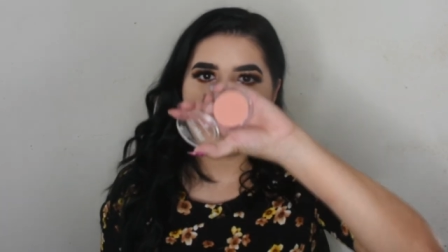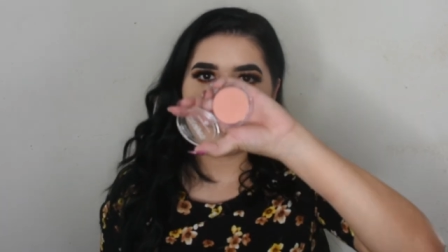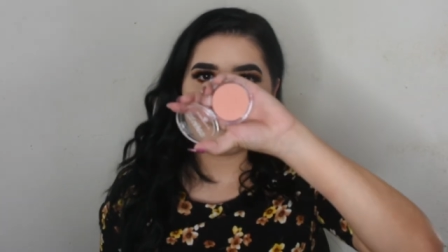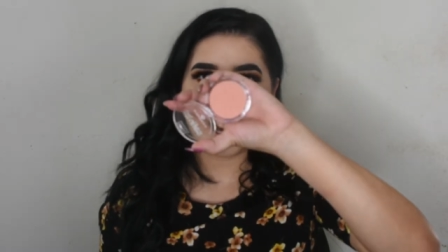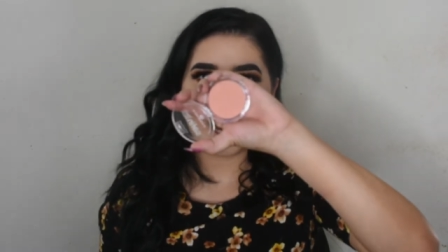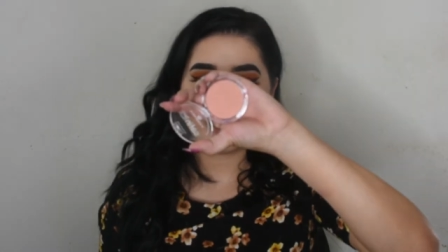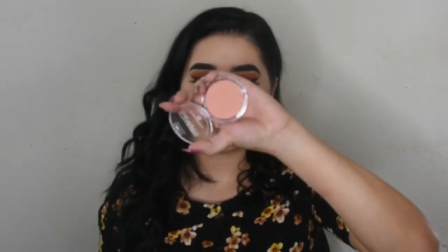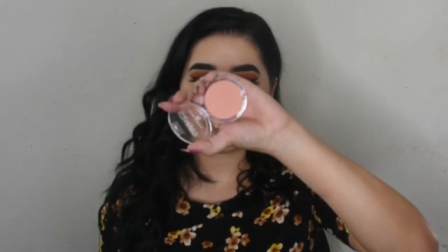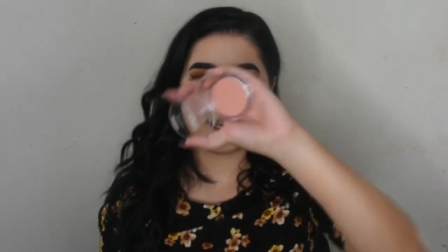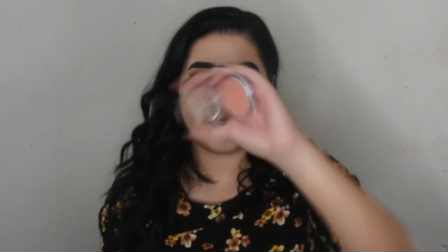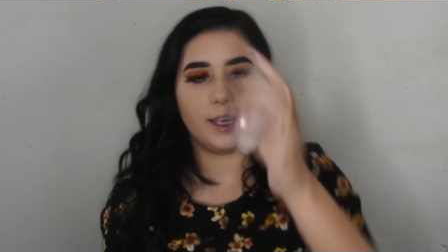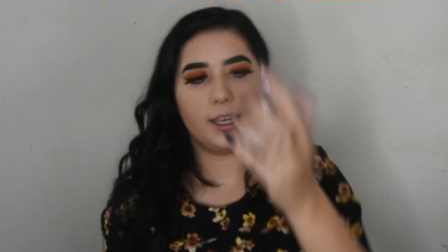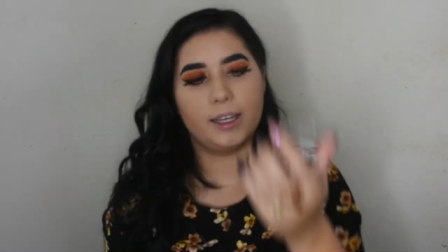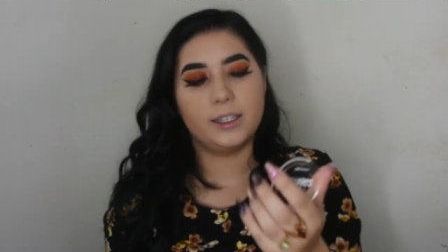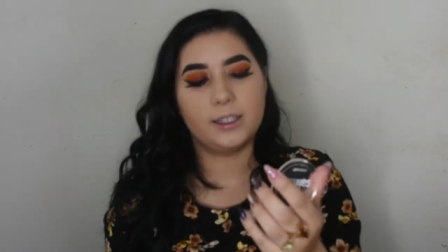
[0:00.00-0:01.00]
matte,
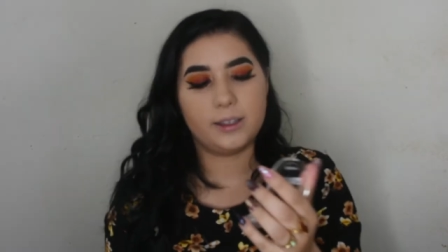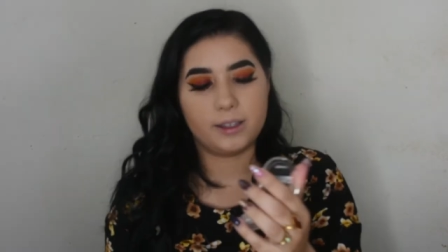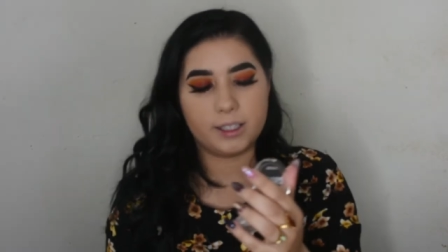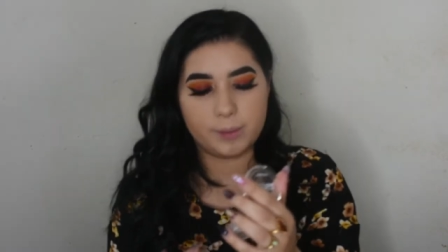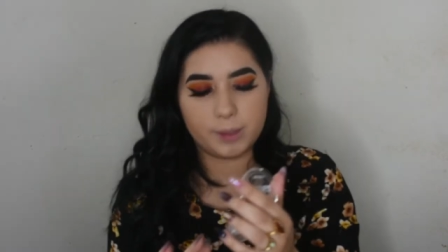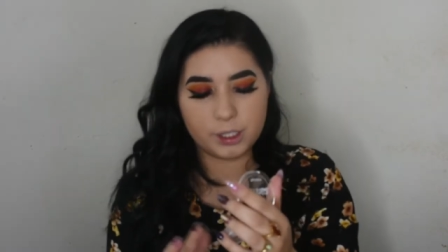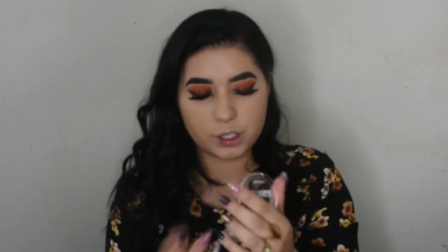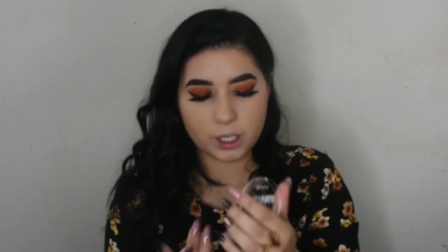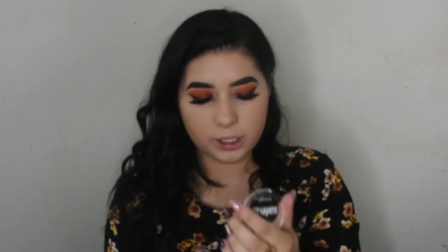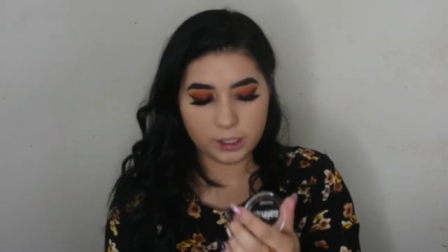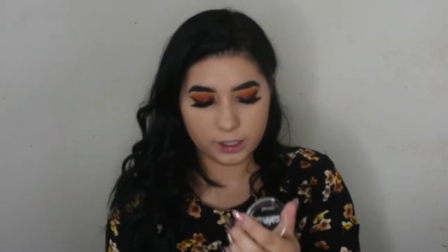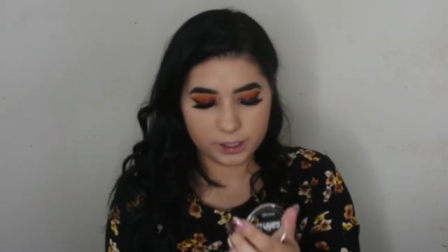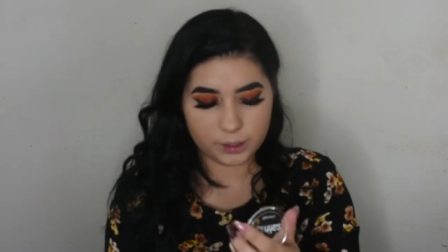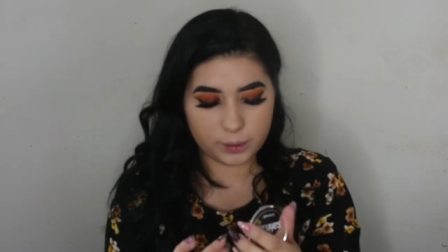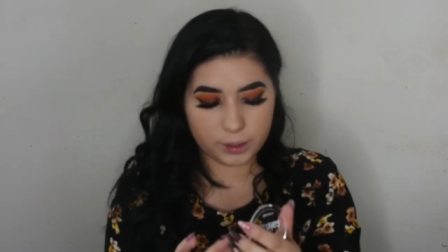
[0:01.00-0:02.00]
and this peach
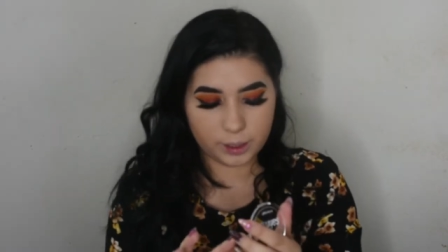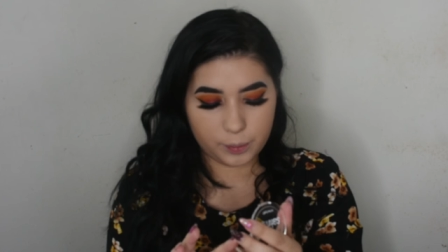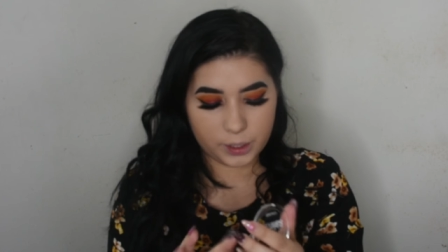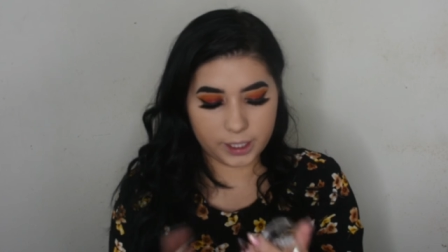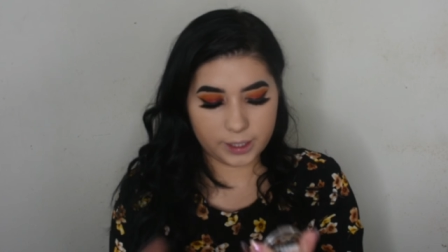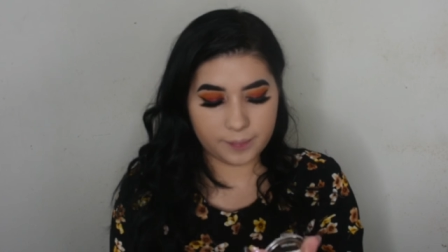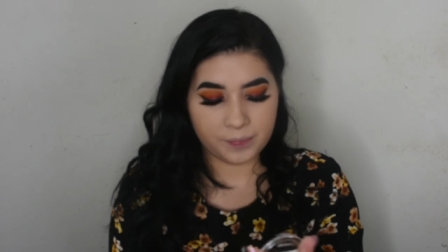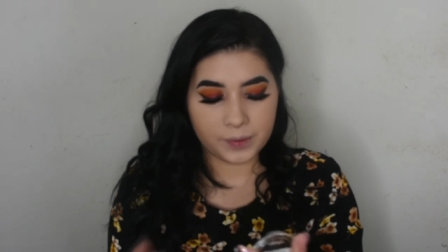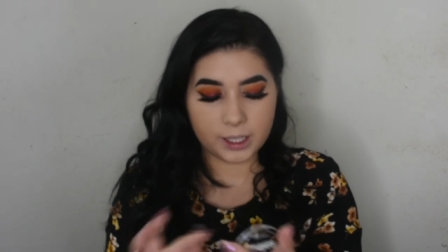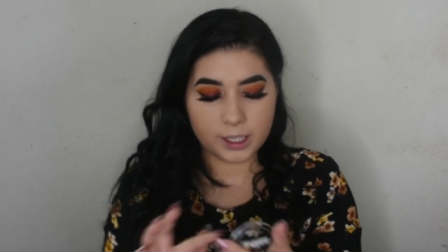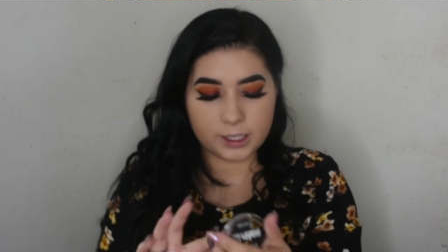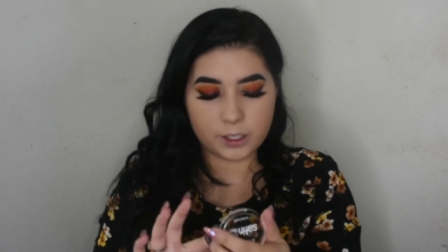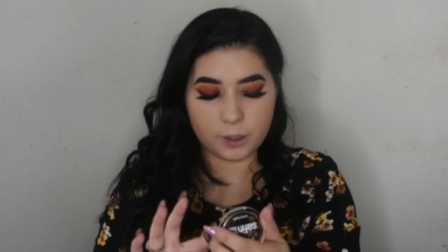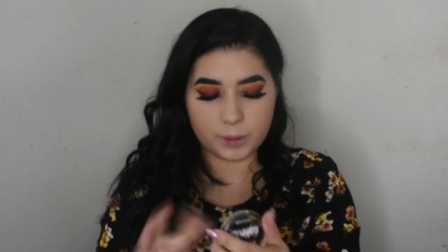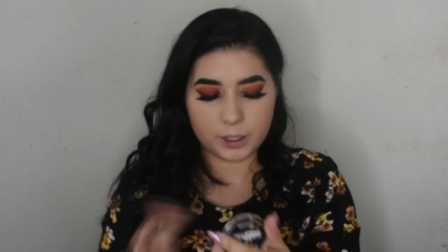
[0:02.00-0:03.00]
color is really pretty.
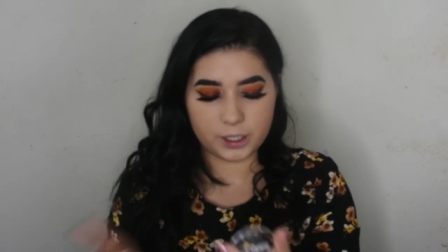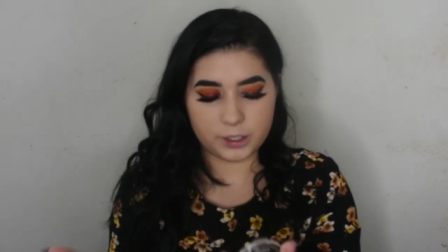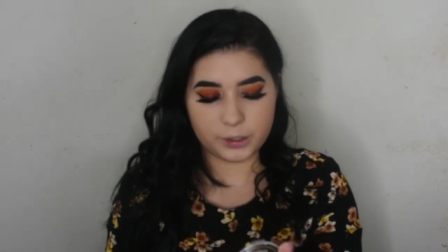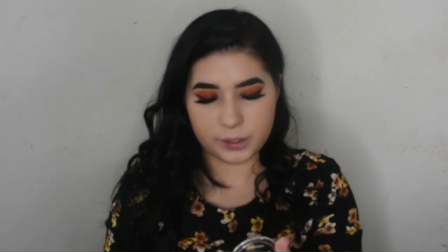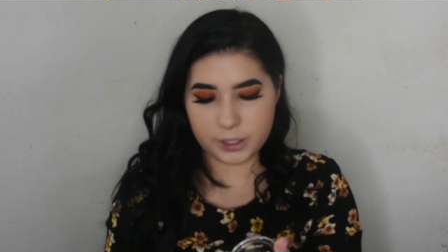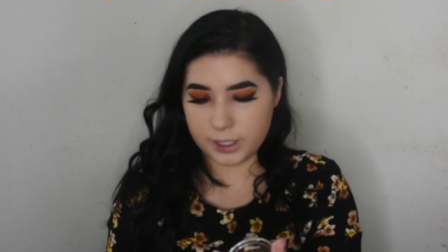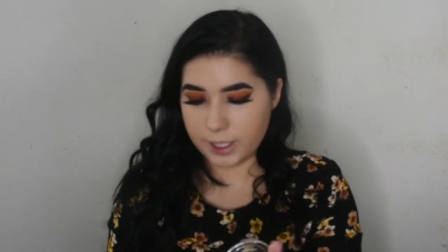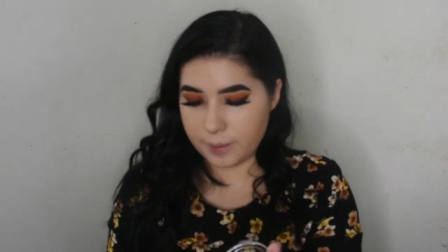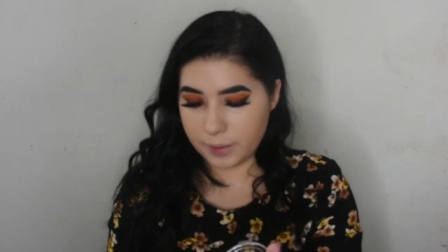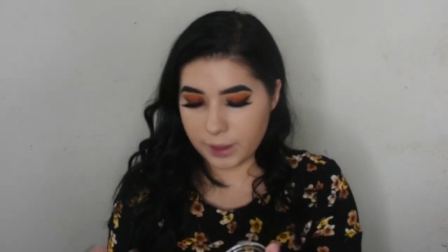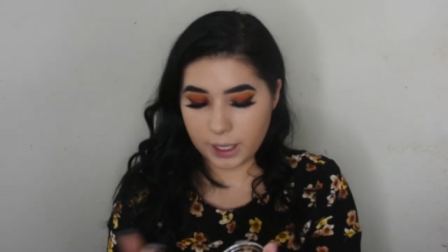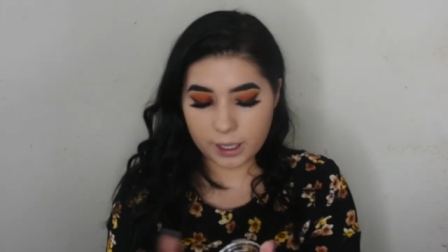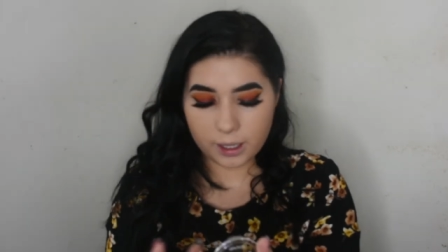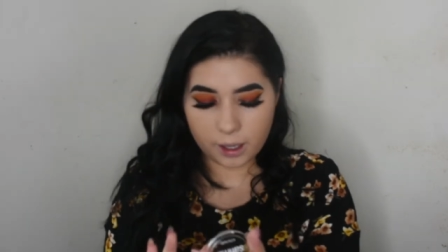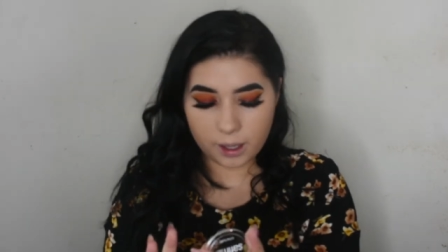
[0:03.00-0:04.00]
So I'm going to do the same
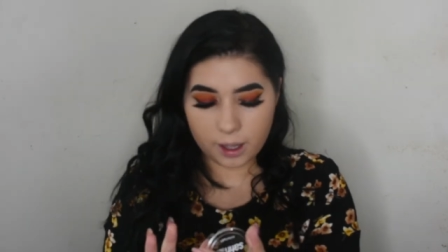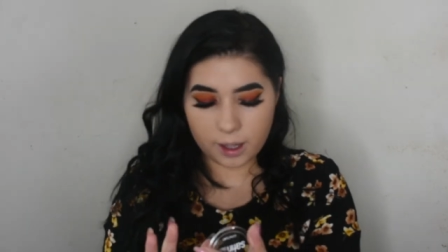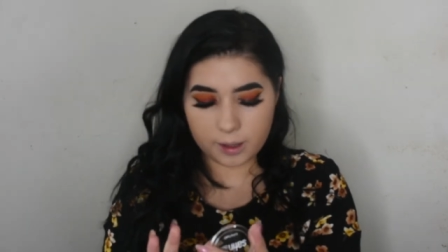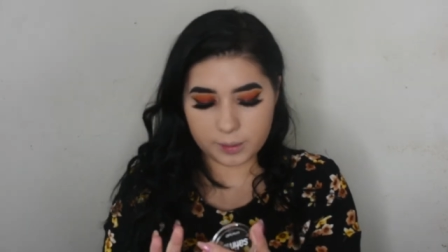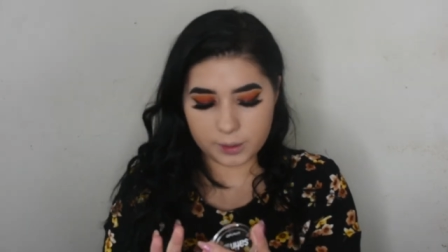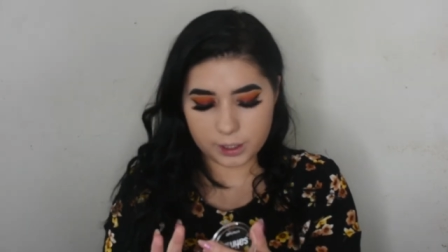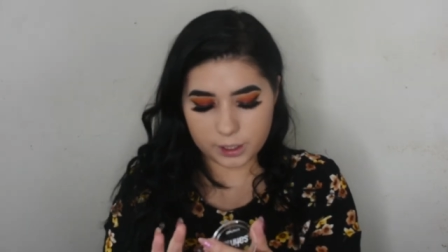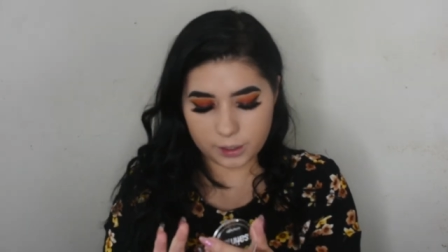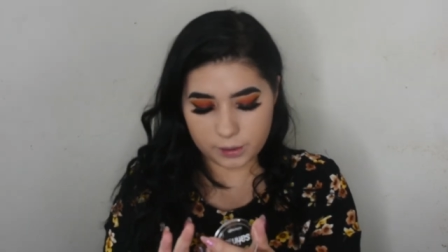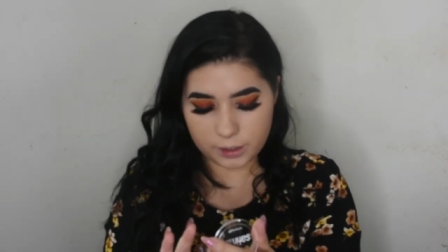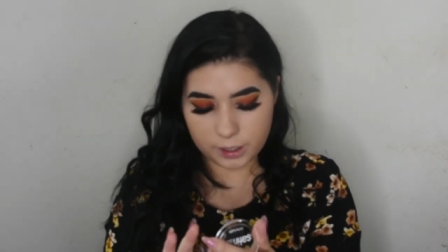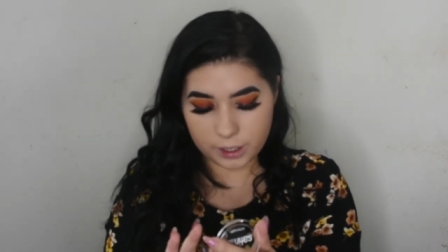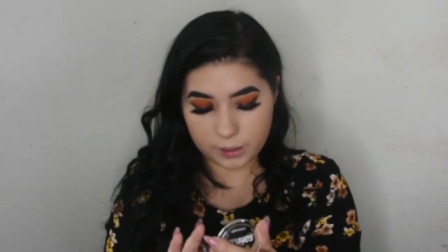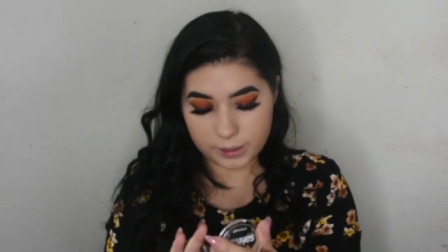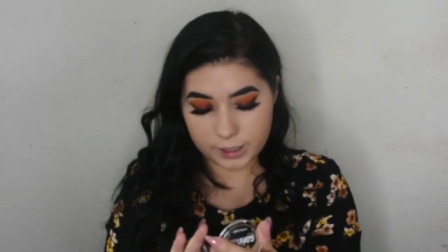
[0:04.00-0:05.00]
thing. I'm just
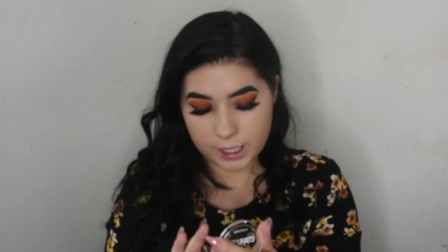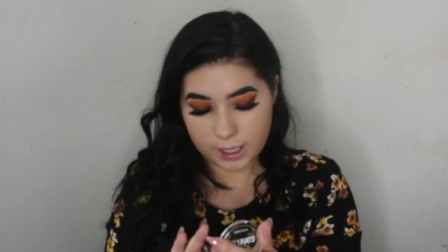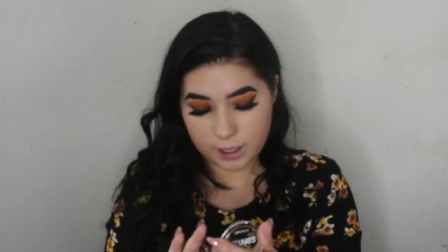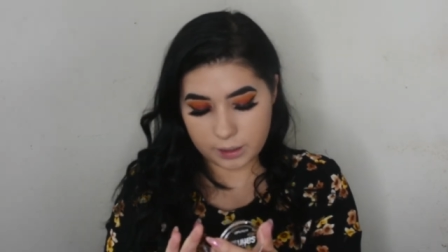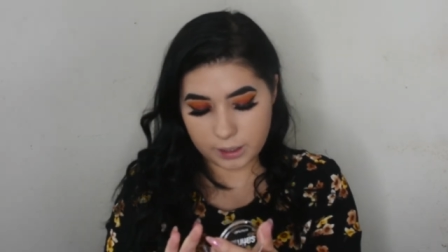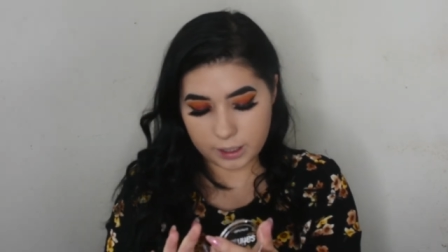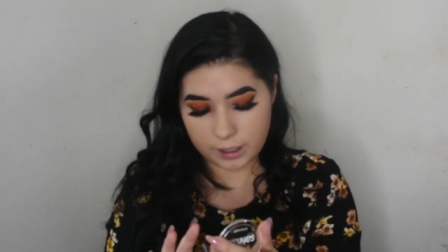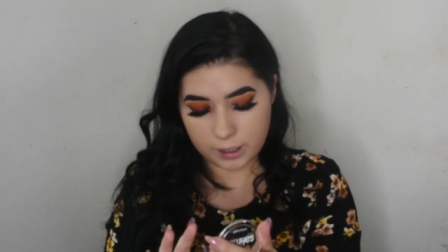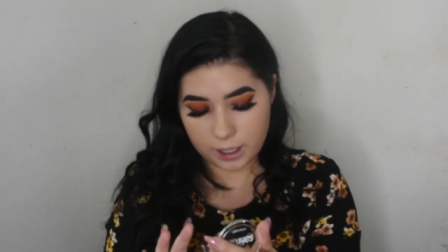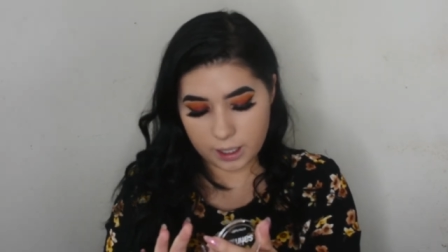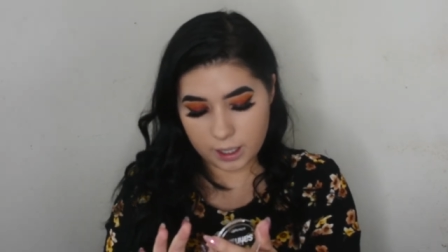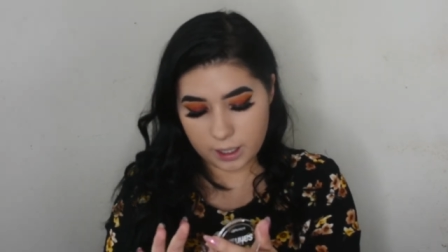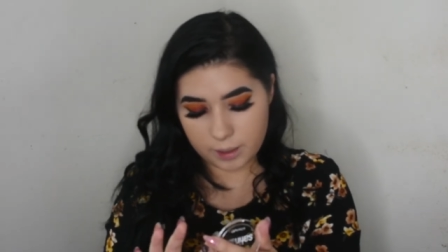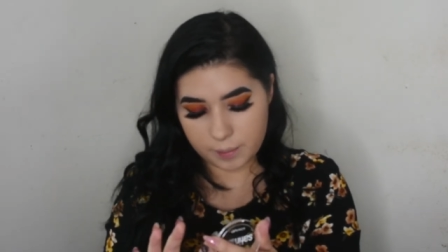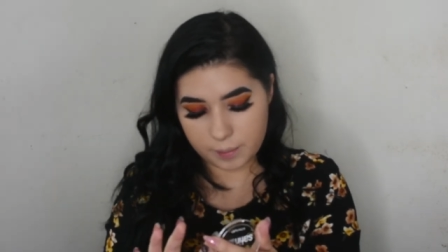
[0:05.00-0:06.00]
going to go down and
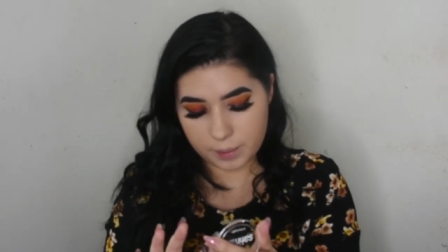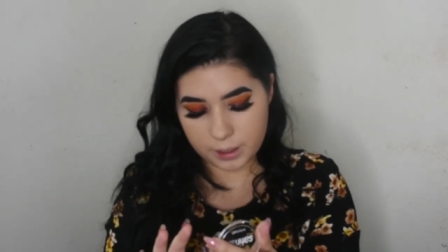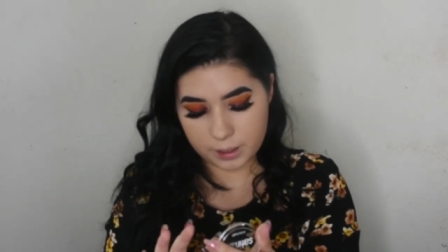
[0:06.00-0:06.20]
up